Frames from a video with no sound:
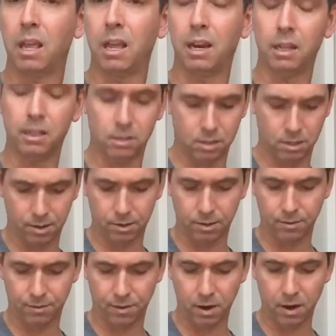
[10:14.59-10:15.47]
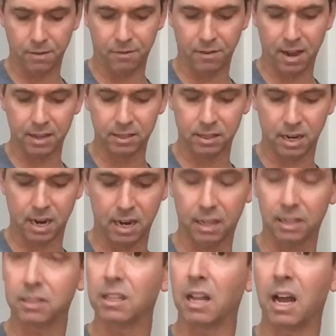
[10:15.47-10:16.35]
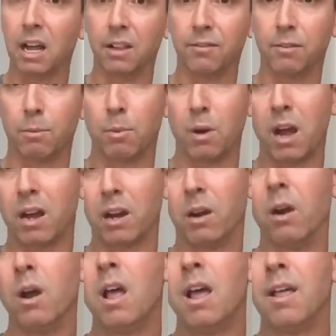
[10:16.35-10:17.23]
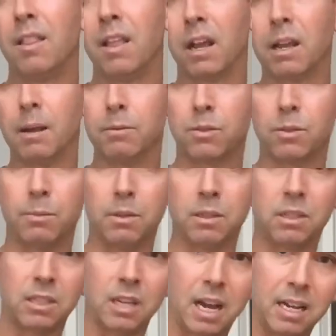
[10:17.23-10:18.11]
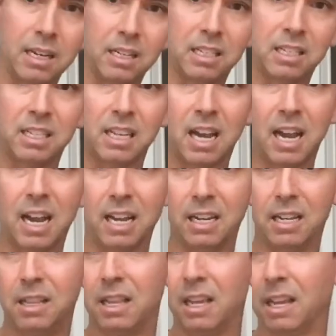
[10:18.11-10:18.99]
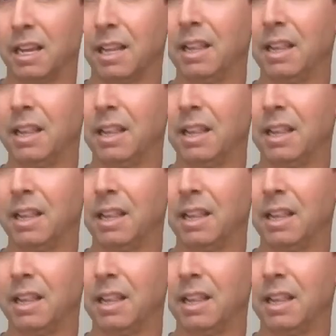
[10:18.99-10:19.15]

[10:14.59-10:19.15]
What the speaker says: And it's a very fascinating style of vibrato that comes from the side to side thing.